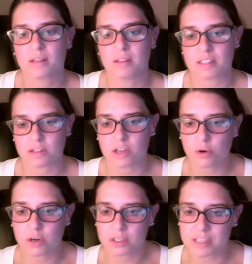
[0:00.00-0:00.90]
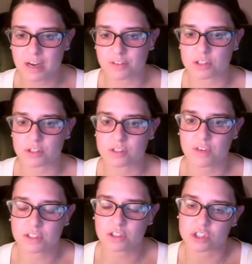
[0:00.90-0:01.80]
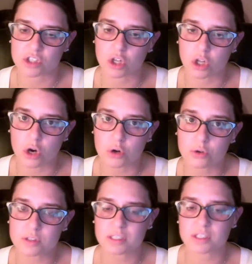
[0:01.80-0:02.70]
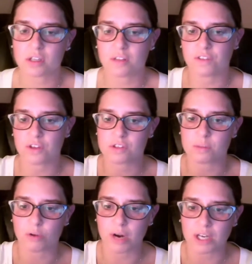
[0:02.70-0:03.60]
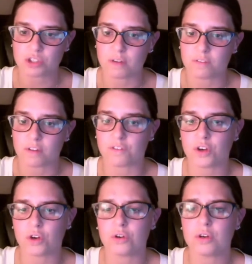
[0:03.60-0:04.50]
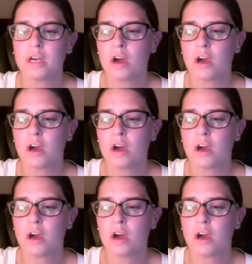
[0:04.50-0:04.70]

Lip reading: this lower esophageal sphincter is closed until it feels the pressure of the food,